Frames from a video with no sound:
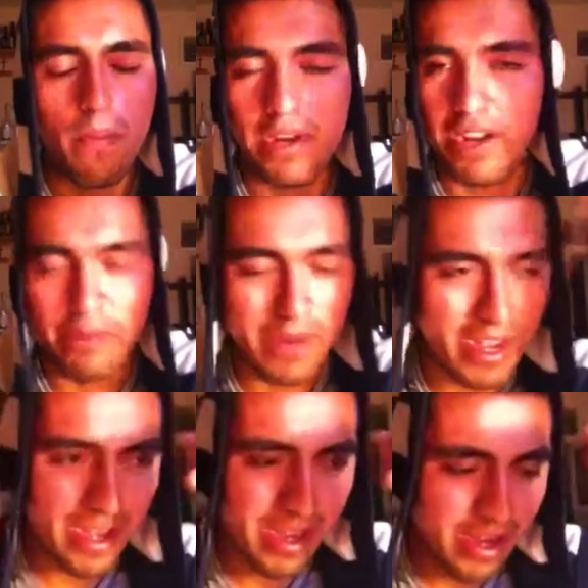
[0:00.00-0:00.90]
But anyway.
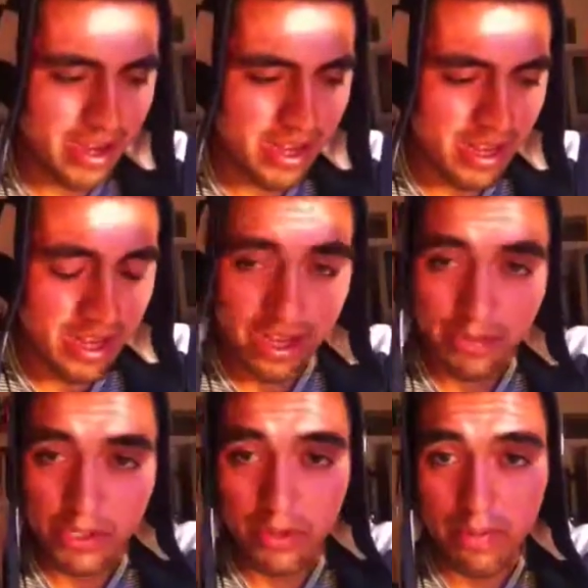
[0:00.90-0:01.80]

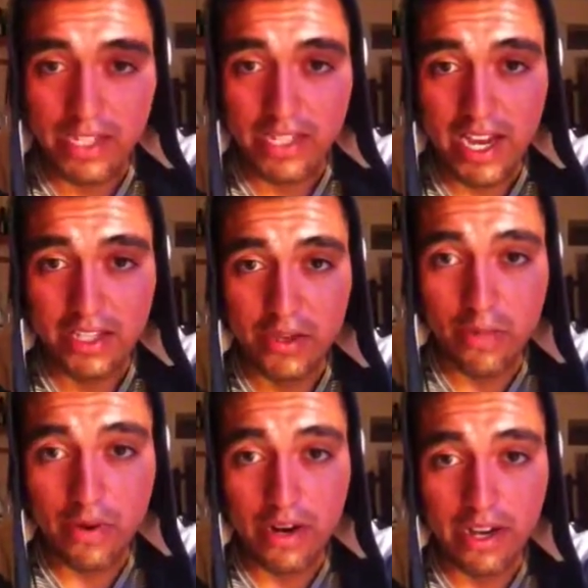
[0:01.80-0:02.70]
I'm just doing my stats
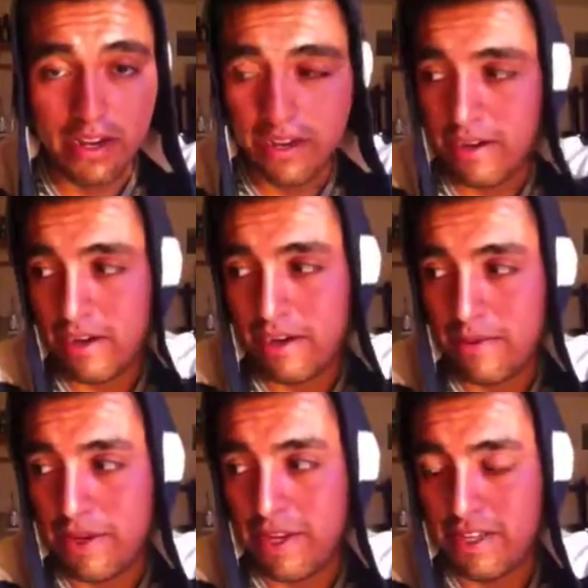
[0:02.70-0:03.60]
homework,
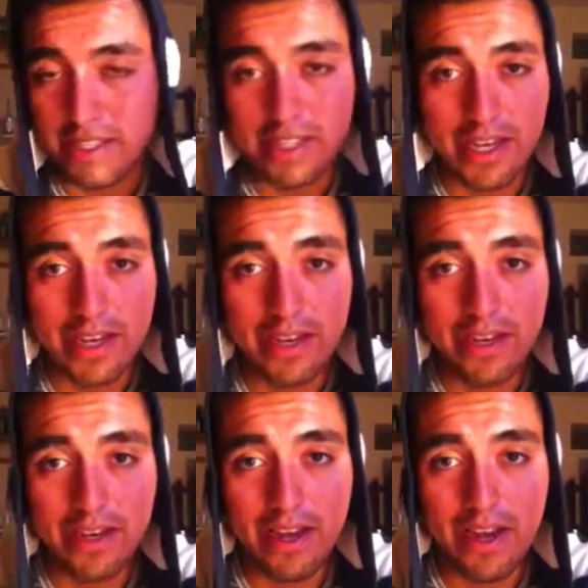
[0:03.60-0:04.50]
being sick
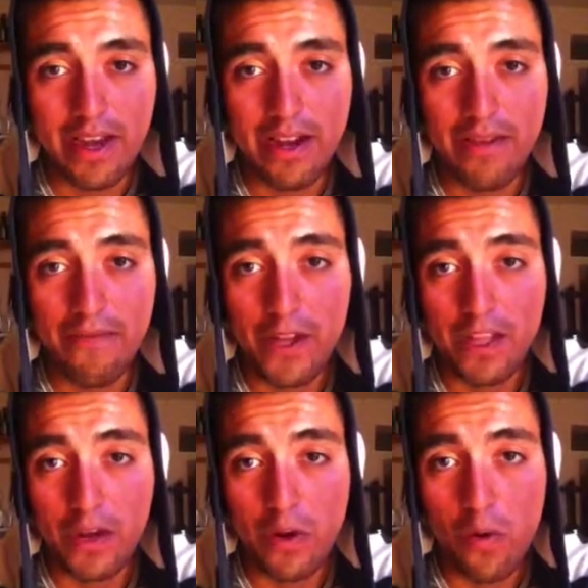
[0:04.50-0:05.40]
and
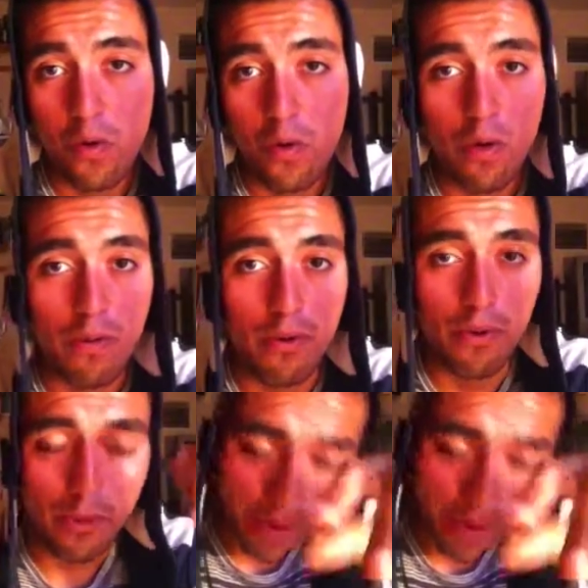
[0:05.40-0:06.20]
feeling horrible.